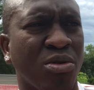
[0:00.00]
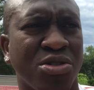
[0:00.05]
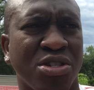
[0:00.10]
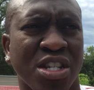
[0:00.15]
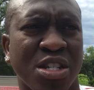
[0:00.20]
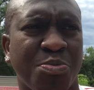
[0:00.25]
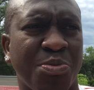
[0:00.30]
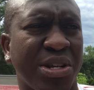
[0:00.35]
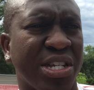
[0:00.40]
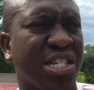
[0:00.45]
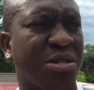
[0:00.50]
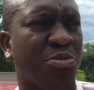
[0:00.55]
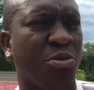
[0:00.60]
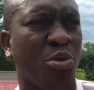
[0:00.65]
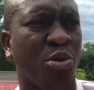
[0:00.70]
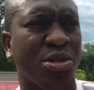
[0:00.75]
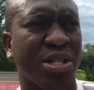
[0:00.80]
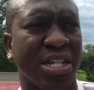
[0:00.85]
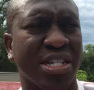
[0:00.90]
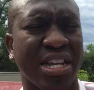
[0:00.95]
will just be
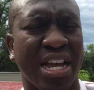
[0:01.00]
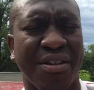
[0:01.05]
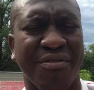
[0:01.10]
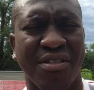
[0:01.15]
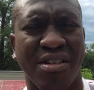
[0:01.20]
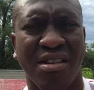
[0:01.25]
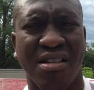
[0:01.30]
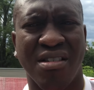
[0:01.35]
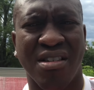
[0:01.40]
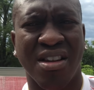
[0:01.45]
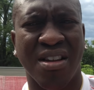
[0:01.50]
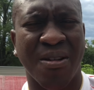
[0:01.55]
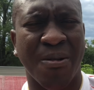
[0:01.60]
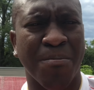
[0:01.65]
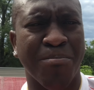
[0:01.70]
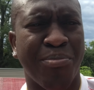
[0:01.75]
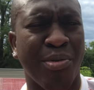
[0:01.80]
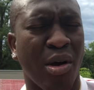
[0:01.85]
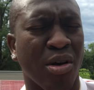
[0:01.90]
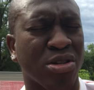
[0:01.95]
smooth as ever,
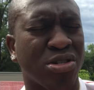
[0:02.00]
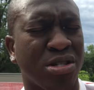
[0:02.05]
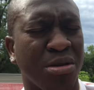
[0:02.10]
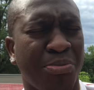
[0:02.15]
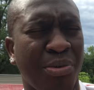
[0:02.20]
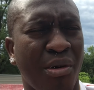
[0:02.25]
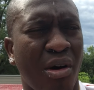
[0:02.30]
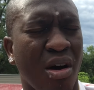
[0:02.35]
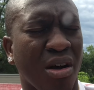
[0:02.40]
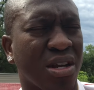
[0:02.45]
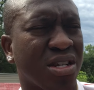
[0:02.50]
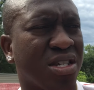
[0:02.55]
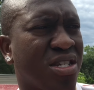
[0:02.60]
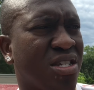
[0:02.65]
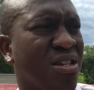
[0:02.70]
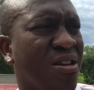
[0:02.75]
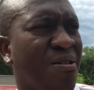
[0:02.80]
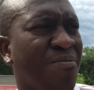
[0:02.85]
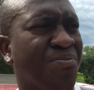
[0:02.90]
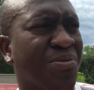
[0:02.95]
box to
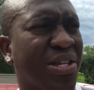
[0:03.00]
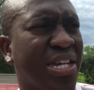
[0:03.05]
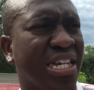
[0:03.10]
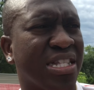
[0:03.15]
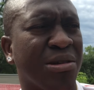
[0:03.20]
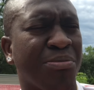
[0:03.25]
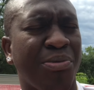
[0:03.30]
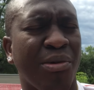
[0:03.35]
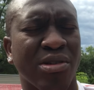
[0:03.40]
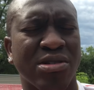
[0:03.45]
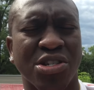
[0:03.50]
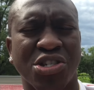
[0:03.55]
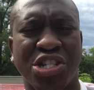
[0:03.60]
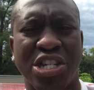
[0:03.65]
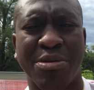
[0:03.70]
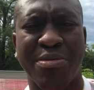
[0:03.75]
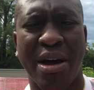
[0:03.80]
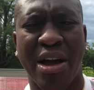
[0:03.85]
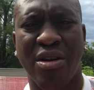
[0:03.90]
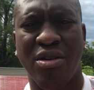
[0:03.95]
box, getting the ball to
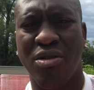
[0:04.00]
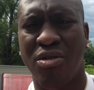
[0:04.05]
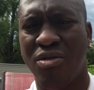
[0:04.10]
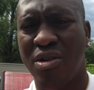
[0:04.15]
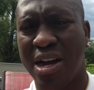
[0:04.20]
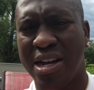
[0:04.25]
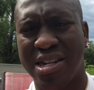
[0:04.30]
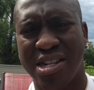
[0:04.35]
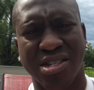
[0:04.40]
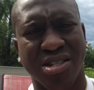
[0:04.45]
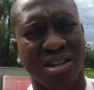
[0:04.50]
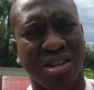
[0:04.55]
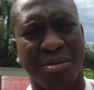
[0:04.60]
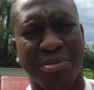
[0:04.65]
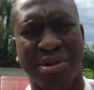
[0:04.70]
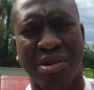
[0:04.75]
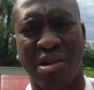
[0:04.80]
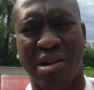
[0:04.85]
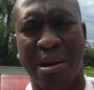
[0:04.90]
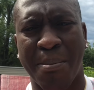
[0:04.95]
Shebayo, and it's going to
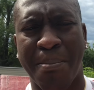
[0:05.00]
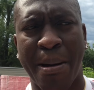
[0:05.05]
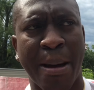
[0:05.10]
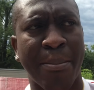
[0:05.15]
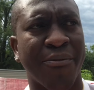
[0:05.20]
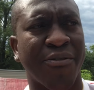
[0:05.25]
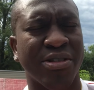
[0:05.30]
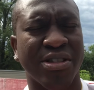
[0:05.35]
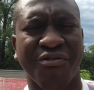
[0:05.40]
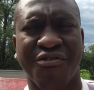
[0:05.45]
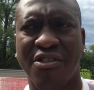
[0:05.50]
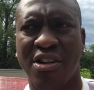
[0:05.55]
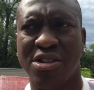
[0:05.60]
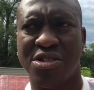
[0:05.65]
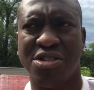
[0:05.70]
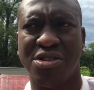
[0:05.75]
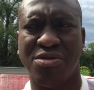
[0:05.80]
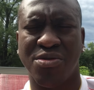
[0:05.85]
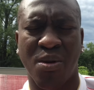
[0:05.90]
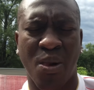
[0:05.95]
be on and popping for the front
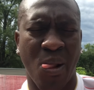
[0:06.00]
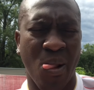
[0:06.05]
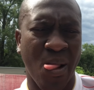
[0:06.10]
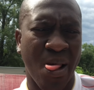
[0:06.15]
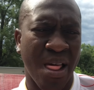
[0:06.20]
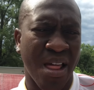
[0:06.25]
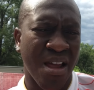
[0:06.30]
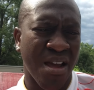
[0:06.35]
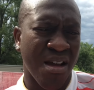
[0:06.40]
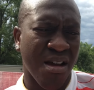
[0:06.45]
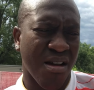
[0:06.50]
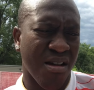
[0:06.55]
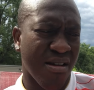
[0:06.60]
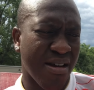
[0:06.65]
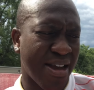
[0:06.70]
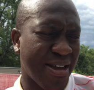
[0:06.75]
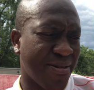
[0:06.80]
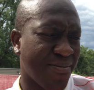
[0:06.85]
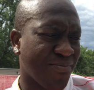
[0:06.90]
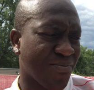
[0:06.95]
too. All
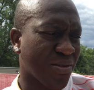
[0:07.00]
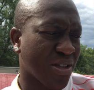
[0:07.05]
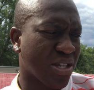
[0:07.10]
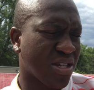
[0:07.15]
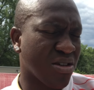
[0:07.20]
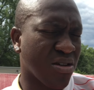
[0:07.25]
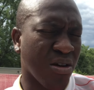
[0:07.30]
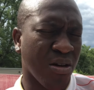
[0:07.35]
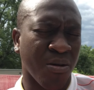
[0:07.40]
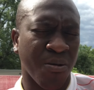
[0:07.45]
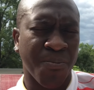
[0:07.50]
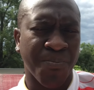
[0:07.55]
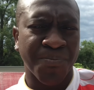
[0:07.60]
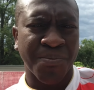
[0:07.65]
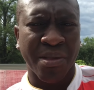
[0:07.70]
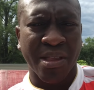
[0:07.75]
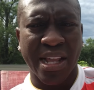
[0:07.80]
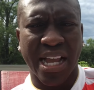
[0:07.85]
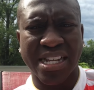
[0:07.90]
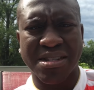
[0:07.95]
right? So
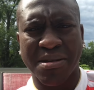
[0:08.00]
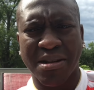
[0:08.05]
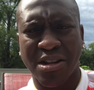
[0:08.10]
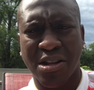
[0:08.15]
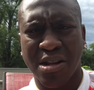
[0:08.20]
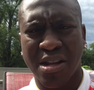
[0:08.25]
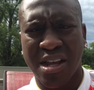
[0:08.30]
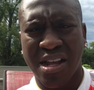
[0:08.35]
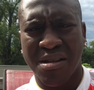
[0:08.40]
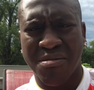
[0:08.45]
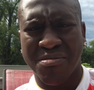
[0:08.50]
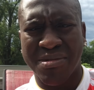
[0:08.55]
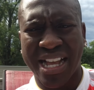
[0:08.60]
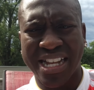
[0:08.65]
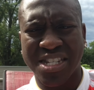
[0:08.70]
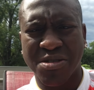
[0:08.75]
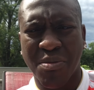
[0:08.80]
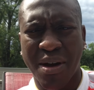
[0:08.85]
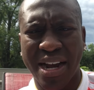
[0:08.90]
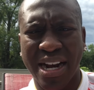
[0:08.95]
that's
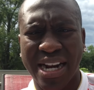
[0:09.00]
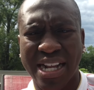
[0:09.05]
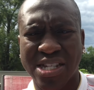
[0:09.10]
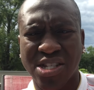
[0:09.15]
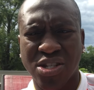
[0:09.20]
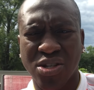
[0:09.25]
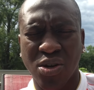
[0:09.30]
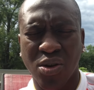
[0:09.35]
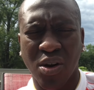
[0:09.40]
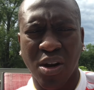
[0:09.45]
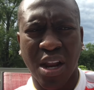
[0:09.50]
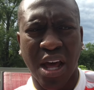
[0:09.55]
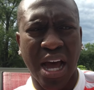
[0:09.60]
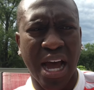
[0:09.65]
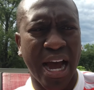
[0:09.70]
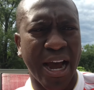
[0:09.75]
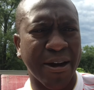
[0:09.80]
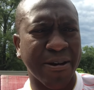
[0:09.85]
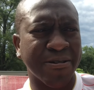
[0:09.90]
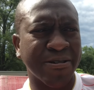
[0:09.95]
my
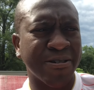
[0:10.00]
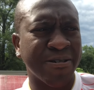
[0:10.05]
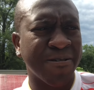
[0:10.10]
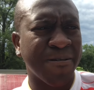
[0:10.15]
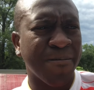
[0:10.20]
little